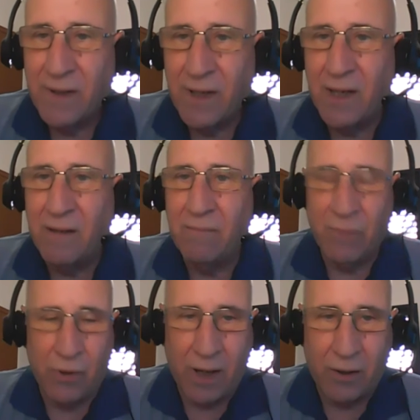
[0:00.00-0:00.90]
in
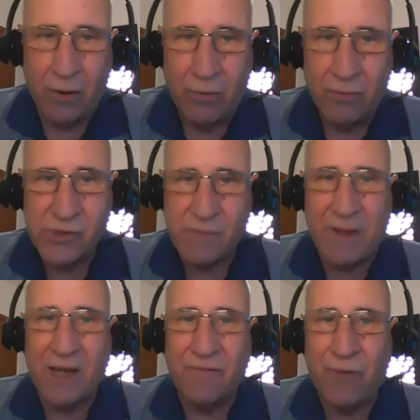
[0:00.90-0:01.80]
Morocco
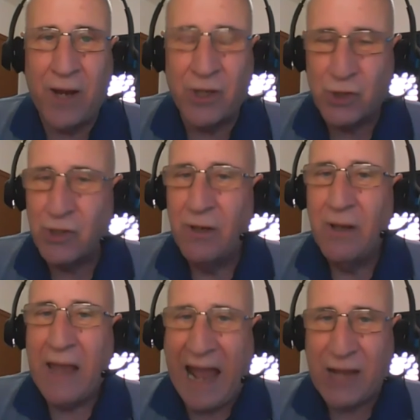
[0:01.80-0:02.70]
speaking French
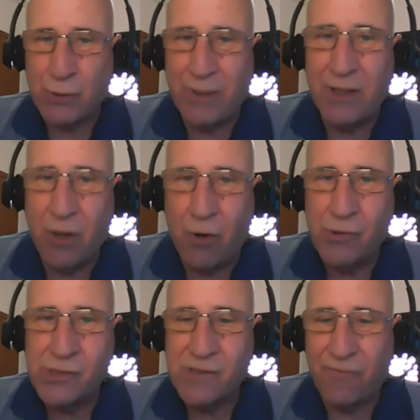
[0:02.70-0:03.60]
actually
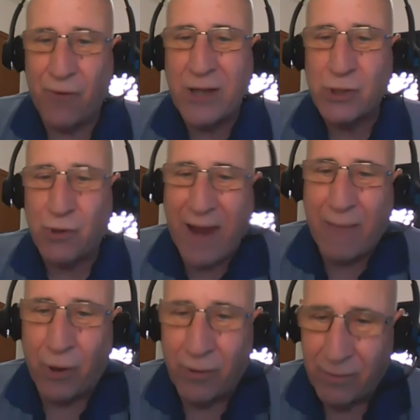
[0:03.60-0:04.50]
knows French grammar